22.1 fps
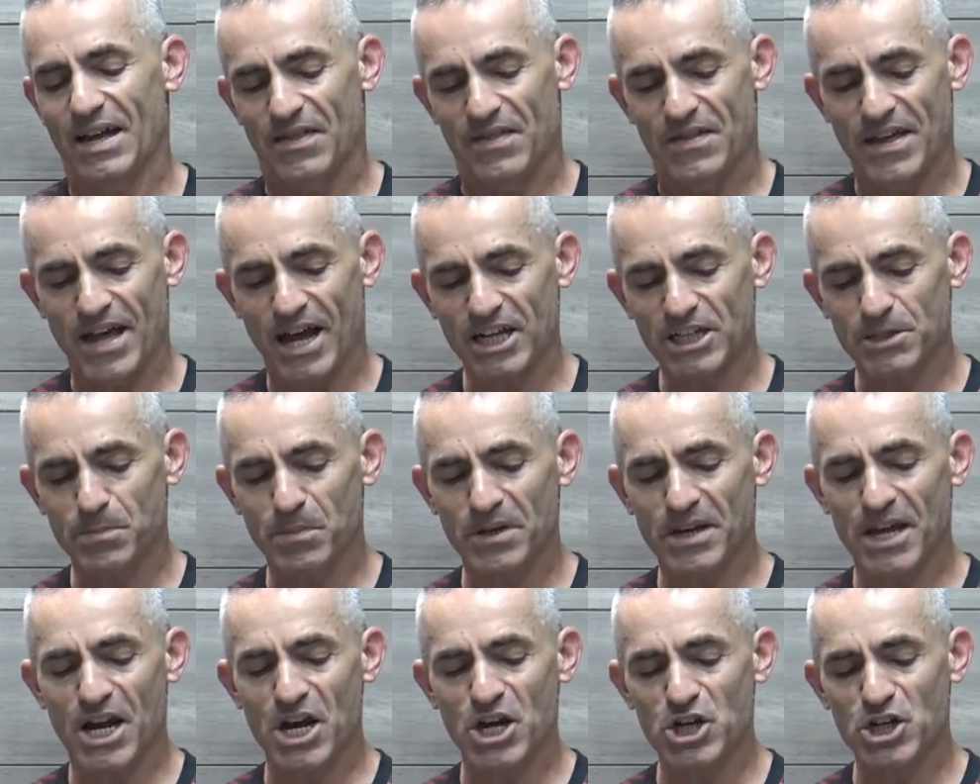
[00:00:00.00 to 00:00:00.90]
The
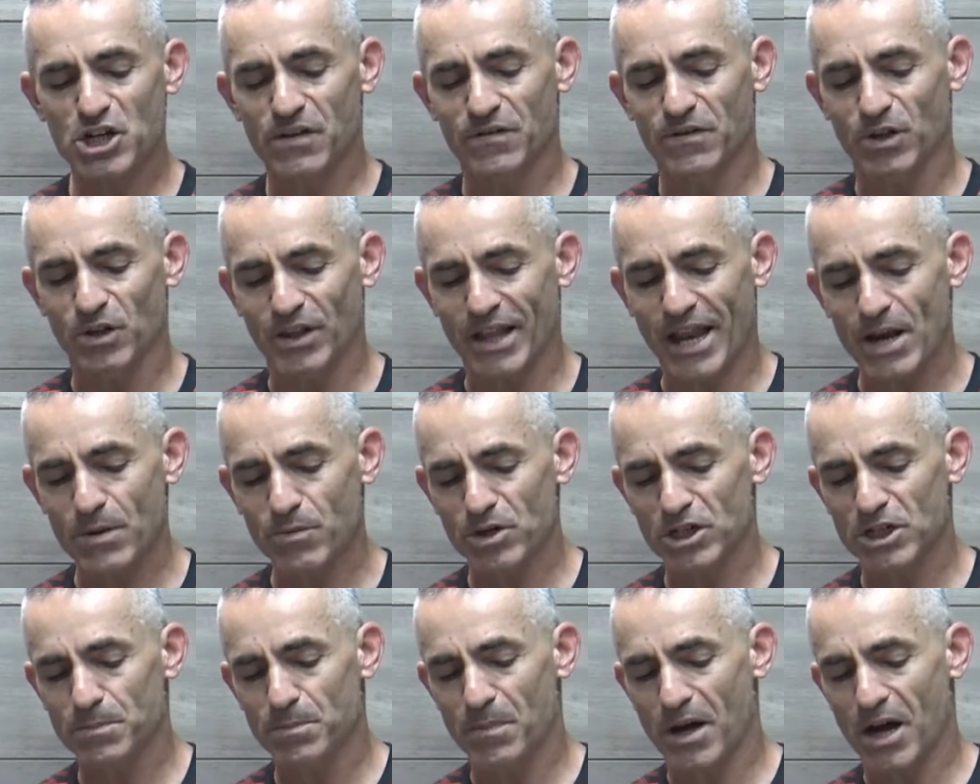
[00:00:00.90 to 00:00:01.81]
explanation of delayed
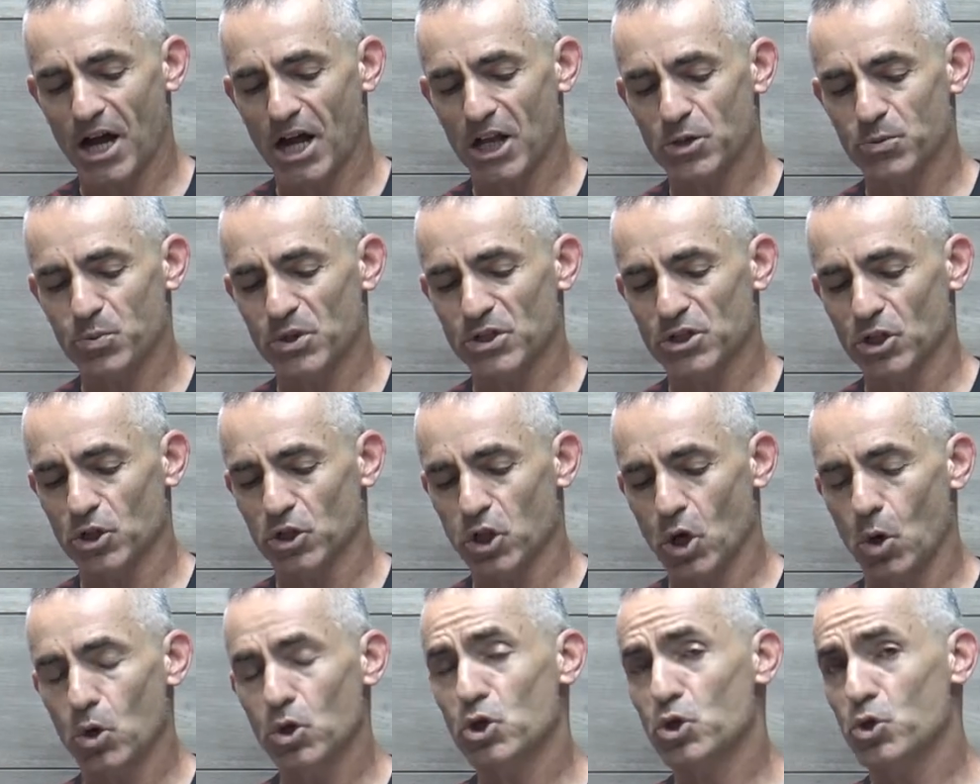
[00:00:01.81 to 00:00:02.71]
response was the
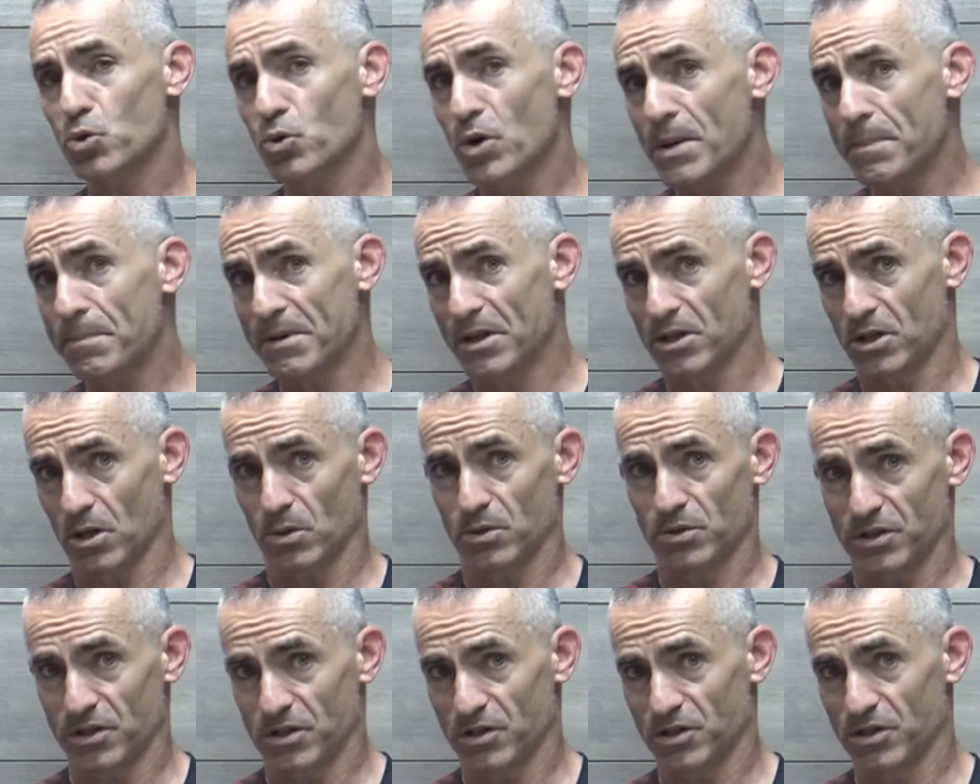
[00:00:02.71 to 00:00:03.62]
low treatment
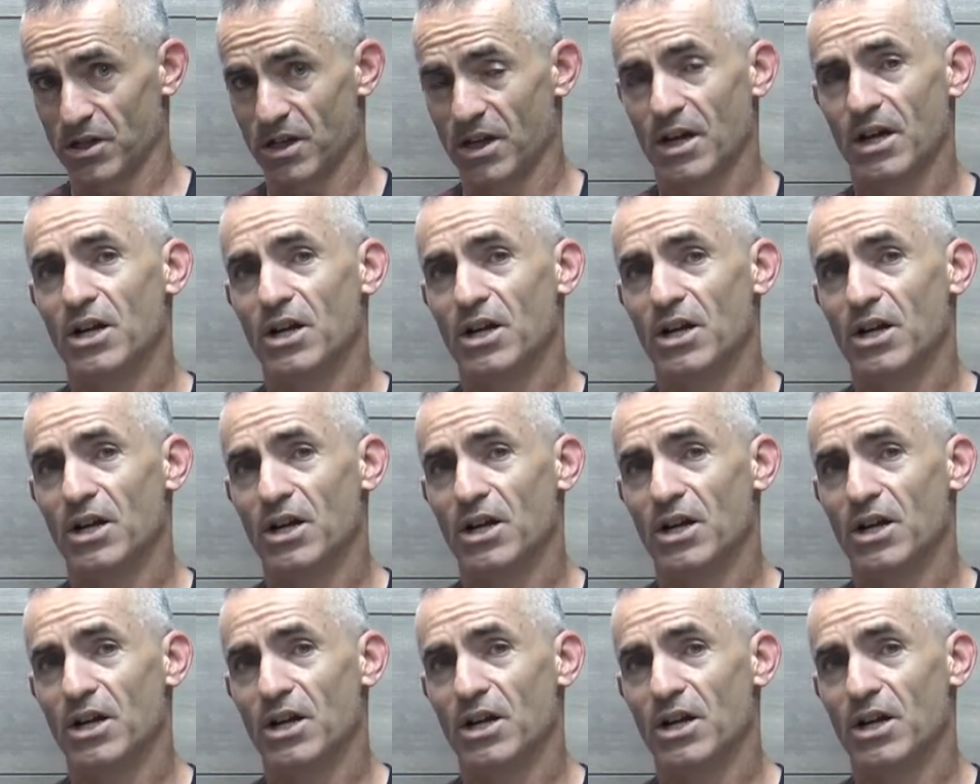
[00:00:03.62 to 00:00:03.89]
dosage.